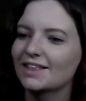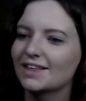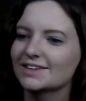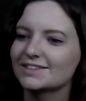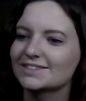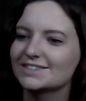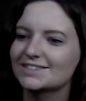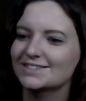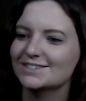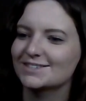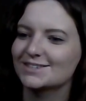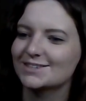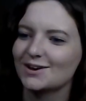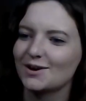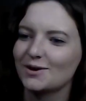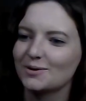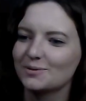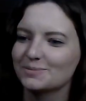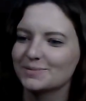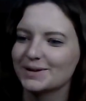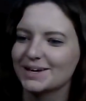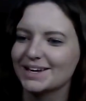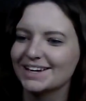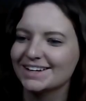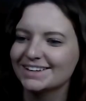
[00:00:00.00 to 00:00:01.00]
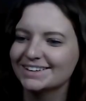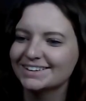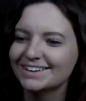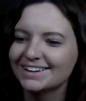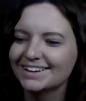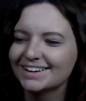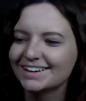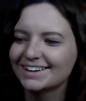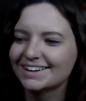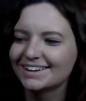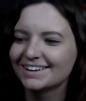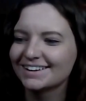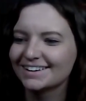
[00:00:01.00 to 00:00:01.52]
that's so mean.
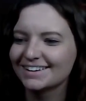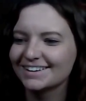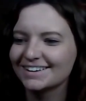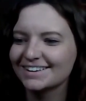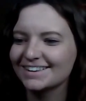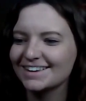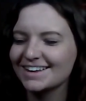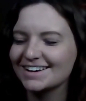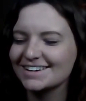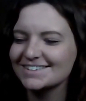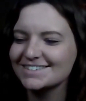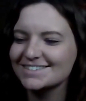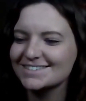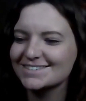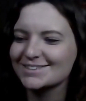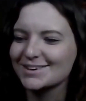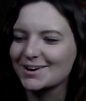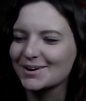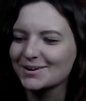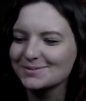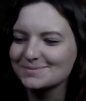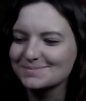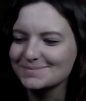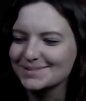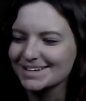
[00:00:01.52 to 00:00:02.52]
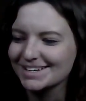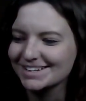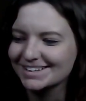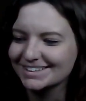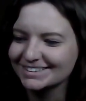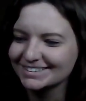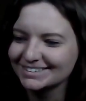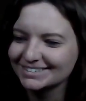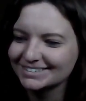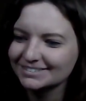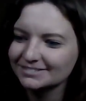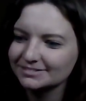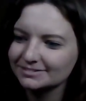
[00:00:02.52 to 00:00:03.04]
That is so
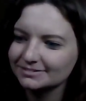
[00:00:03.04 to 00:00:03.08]
mean.